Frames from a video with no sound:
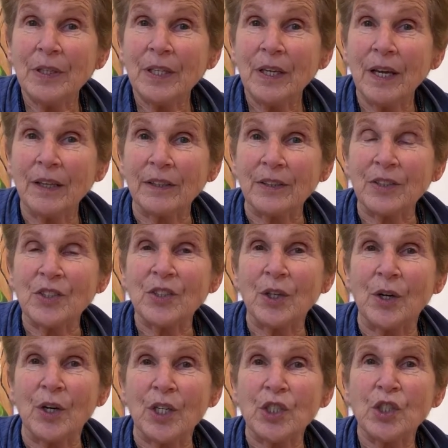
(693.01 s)
colors
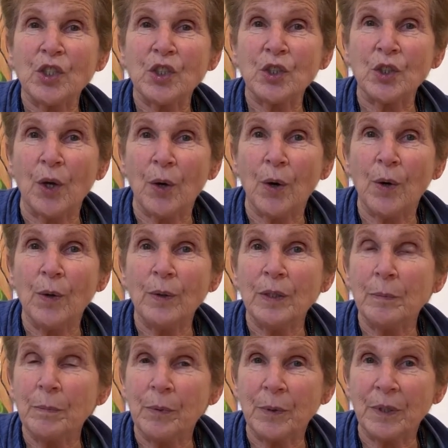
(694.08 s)
are so
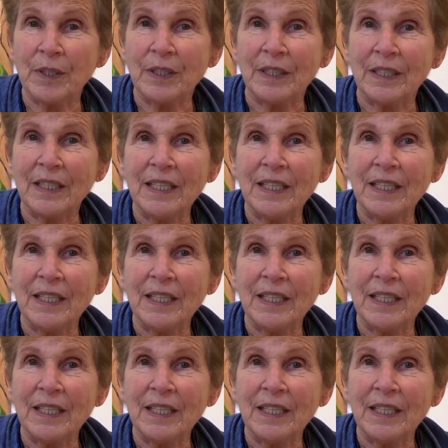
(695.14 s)
important